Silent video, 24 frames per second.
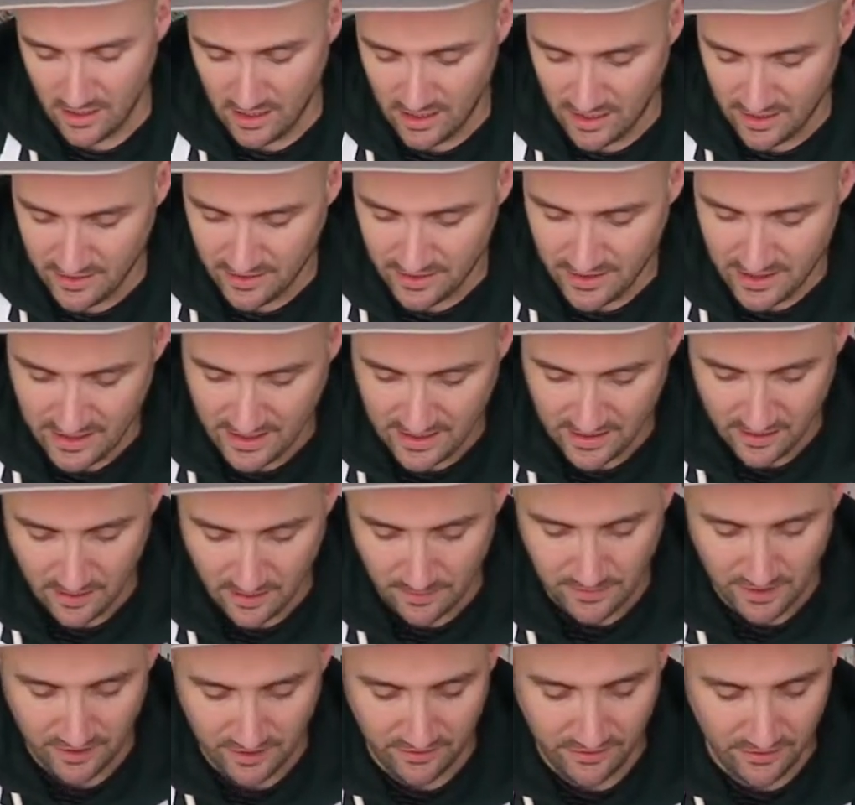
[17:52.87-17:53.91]
and then
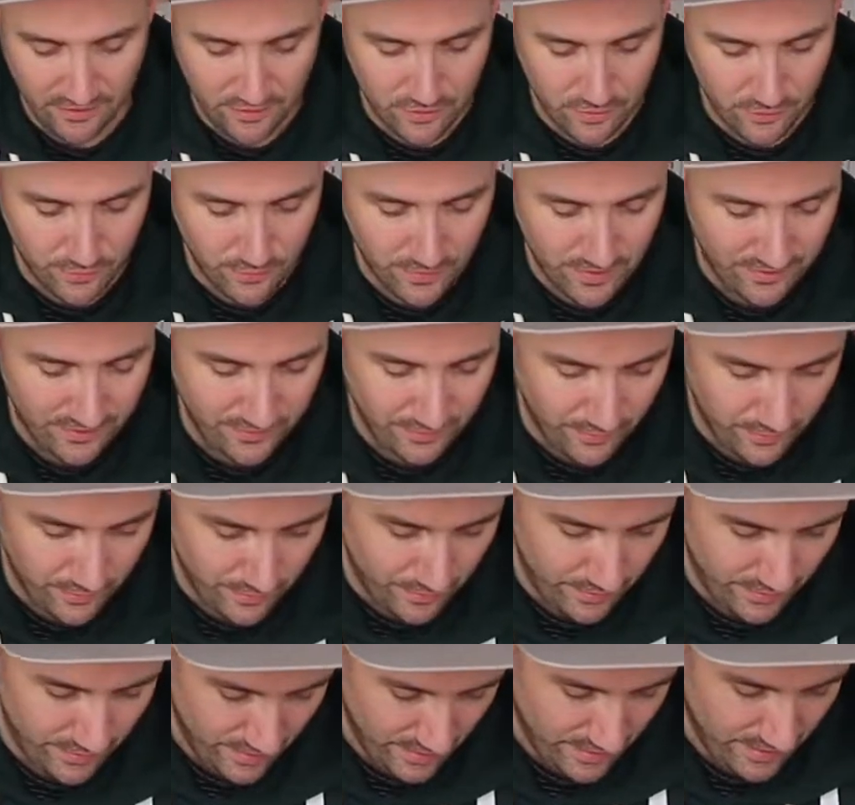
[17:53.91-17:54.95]
I'm going to drizzle
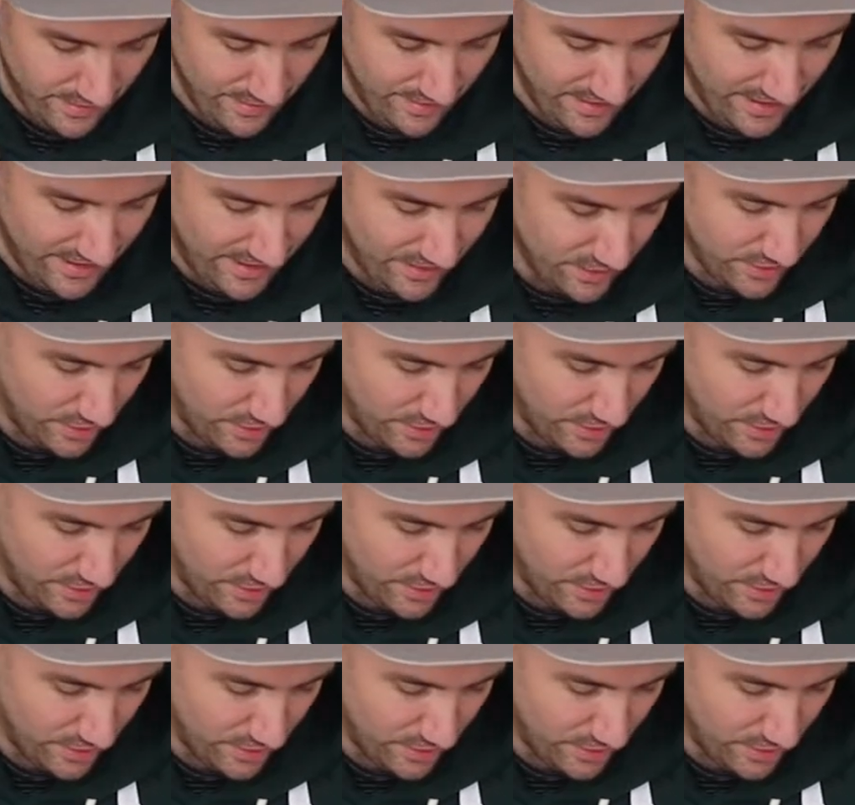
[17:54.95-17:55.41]
that